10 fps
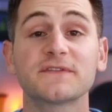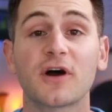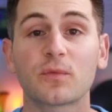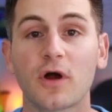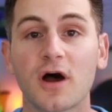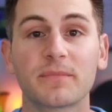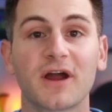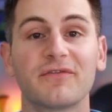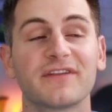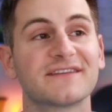saw Rob
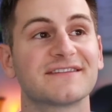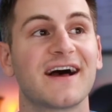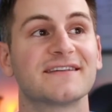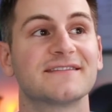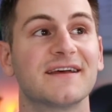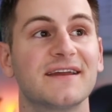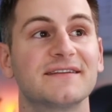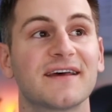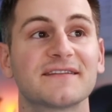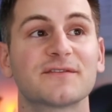cover this last
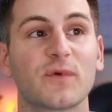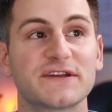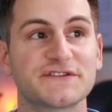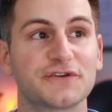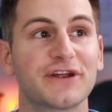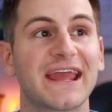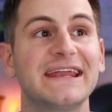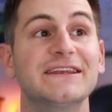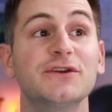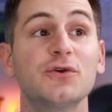night, Tesla registering
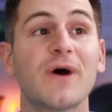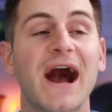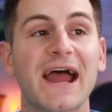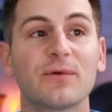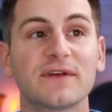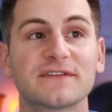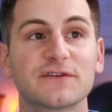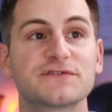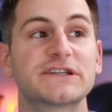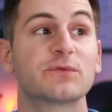a new
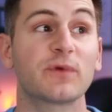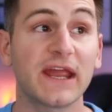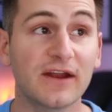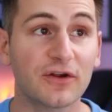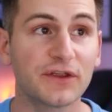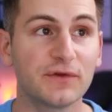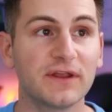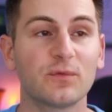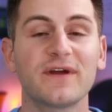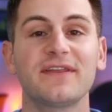high-resolution radar
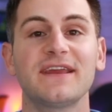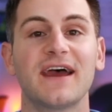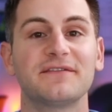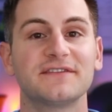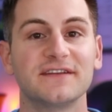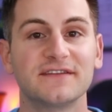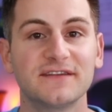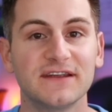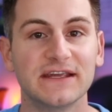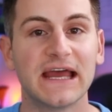unit with the
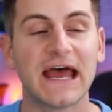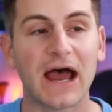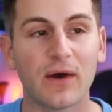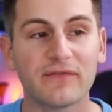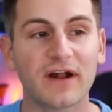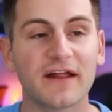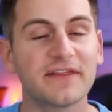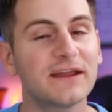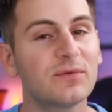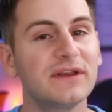FCC. However, I
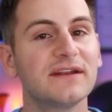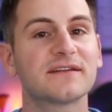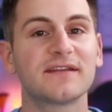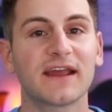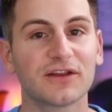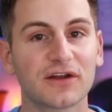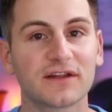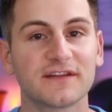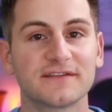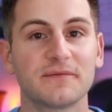think we need to take a
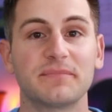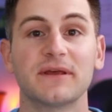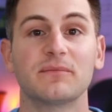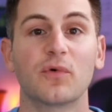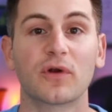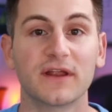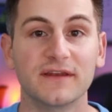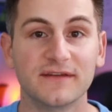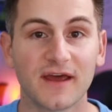look at this a bit more in